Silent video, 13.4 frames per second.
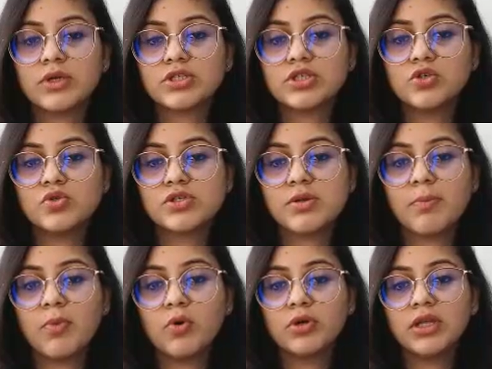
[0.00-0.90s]
the question to
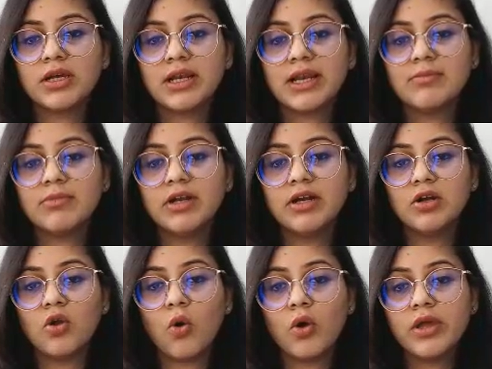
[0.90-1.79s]
support the claim
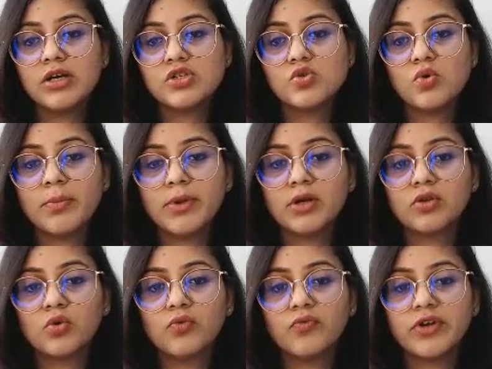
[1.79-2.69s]
that lawyers who
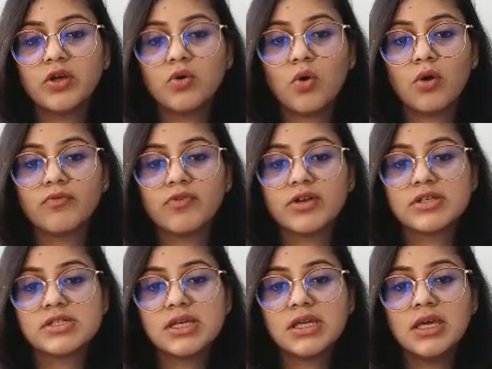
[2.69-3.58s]
appear through video
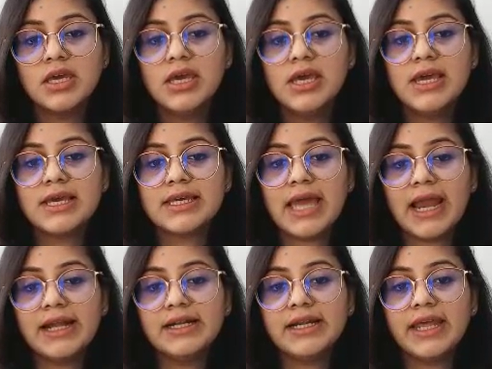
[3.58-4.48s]
conferencing
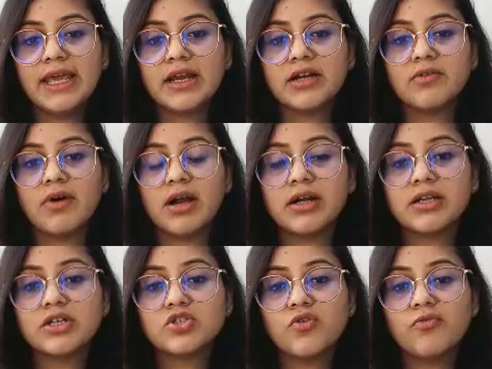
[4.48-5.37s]
can take
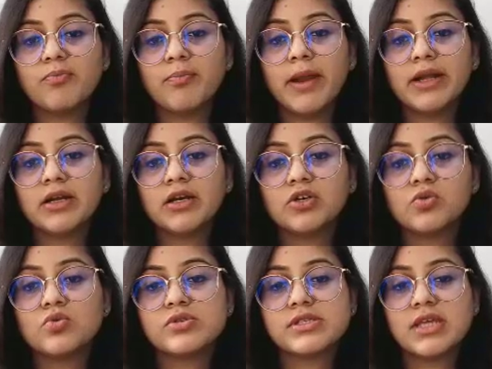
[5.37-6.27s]
advantage of better
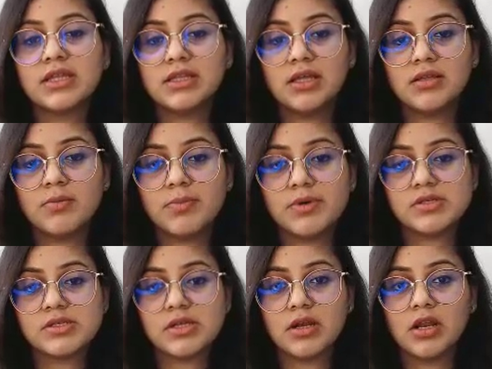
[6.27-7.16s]
tools than the other
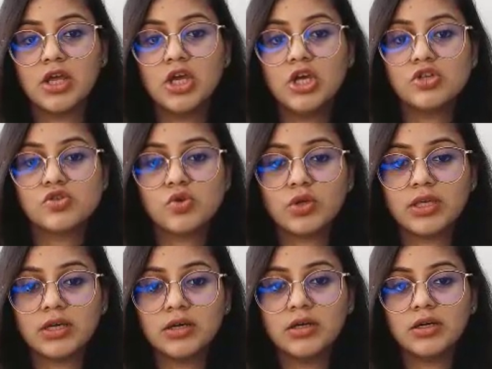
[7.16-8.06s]
person. So
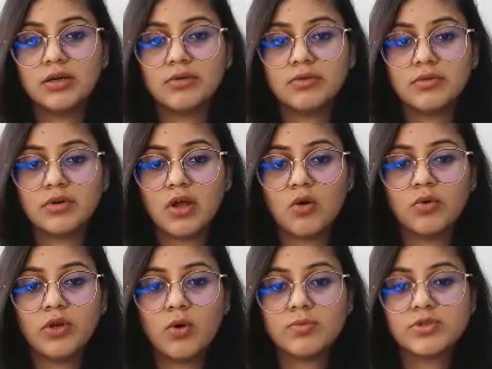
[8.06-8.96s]
here
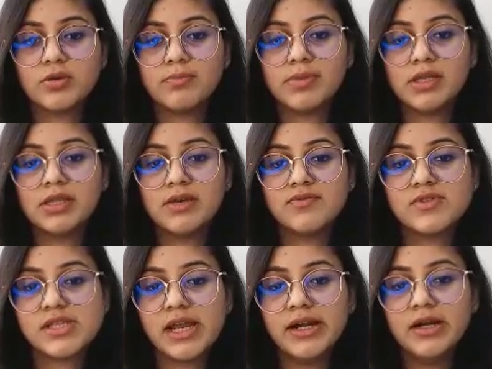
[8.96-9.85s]
now in option B they've
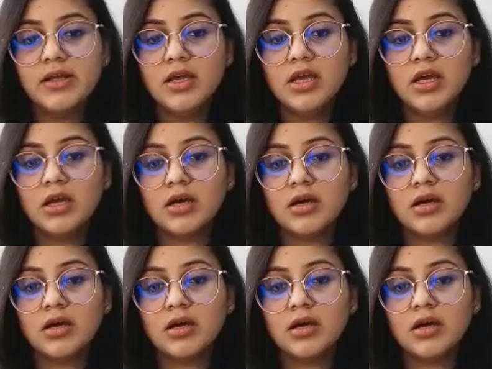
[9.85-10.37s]
said